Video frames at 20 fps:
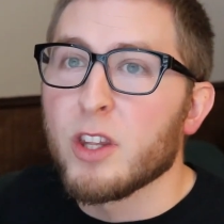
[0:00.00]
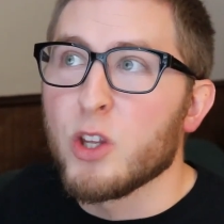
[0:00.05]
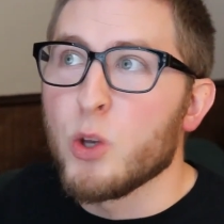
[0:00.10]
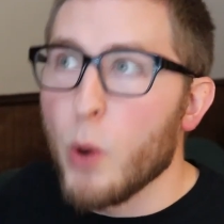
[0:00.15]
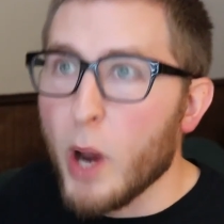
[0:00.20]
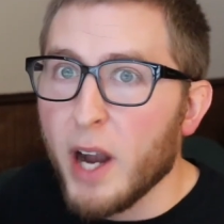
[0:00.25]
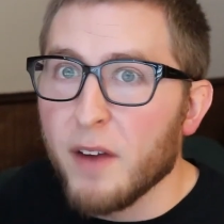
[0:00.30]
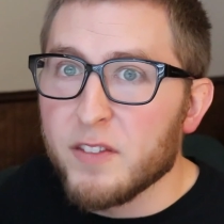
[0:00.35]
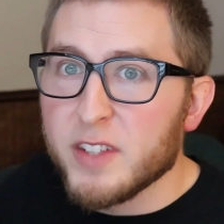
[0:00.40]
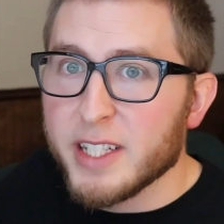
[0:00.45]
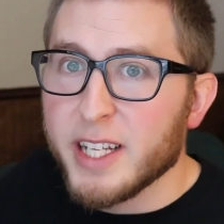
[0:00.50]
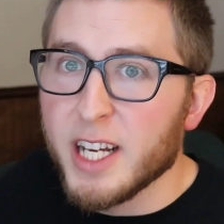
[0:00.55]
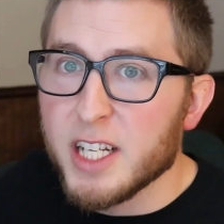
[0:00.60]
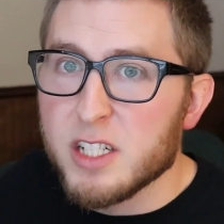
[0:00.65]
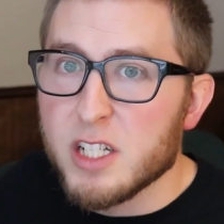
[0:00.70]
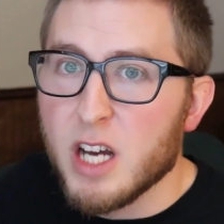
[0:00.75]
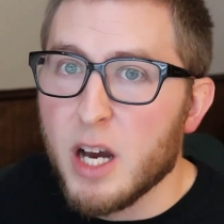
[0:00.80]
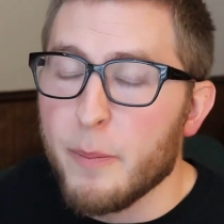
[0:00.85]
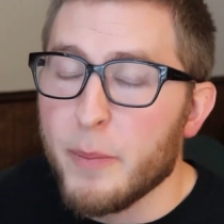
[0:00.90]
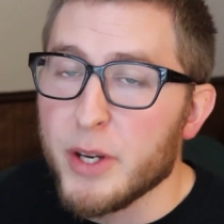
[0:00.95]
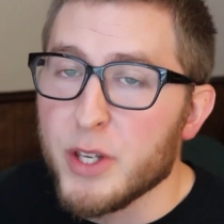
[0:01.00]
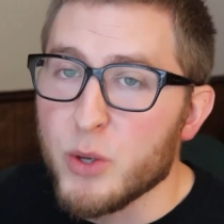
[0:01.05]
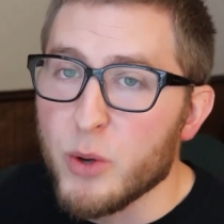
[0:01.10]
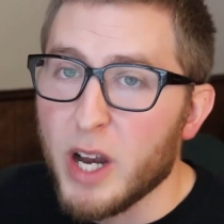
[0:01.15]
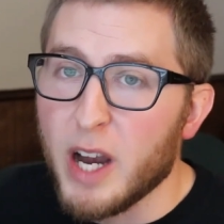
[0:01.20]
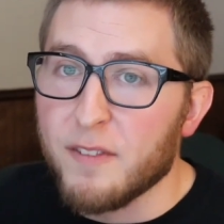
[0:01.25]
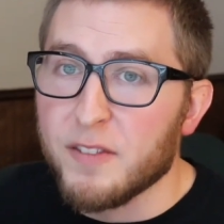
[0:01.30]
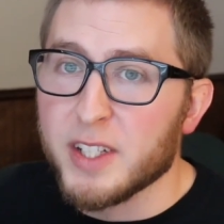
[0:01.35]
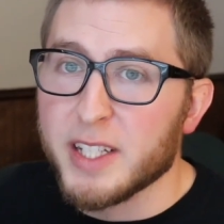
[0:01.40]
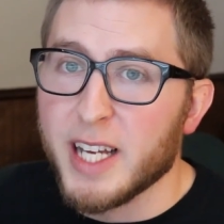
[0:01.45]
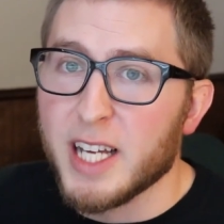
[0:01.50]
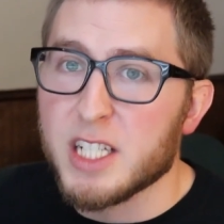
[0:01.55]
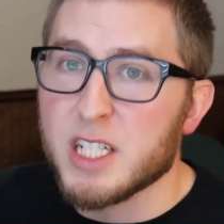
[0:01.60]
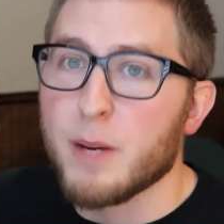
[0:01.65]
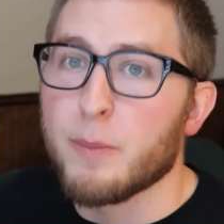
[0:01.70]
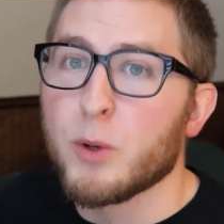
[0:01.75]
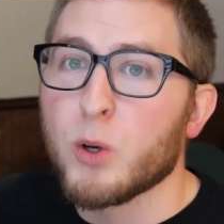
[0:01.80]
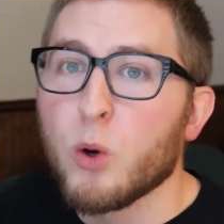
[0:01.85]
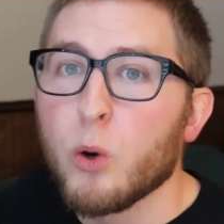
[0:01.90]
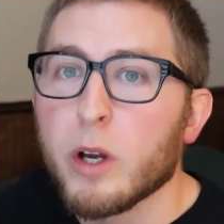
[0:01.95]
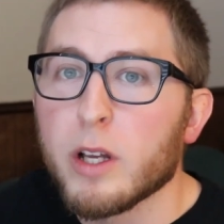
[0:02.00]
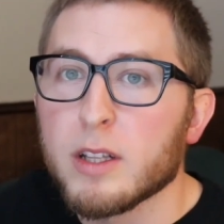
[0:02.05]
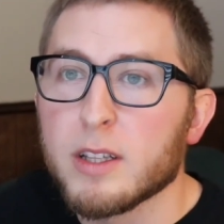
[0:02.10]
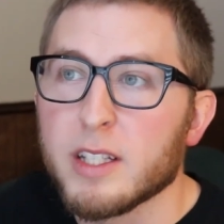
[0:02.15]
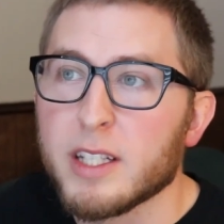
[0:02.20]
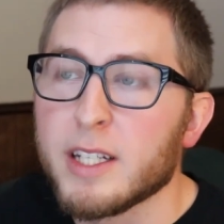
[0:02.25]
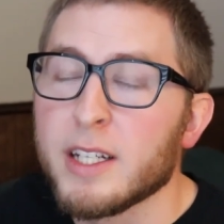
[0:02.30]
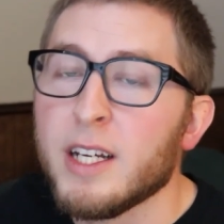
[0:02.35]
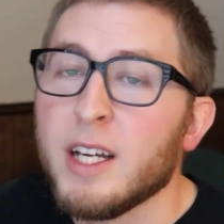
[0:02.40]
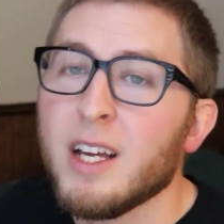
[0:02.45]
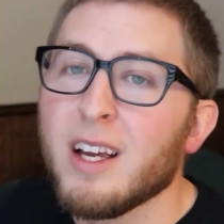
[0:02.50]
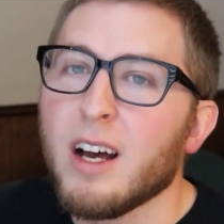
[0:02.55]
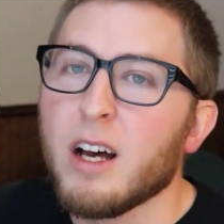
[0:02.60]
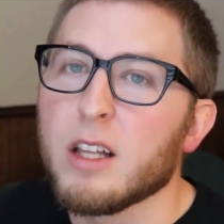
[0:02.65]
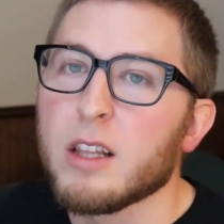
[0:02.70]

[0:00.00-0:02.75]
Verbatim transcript: you have to catch up, and you have to catch up quickly.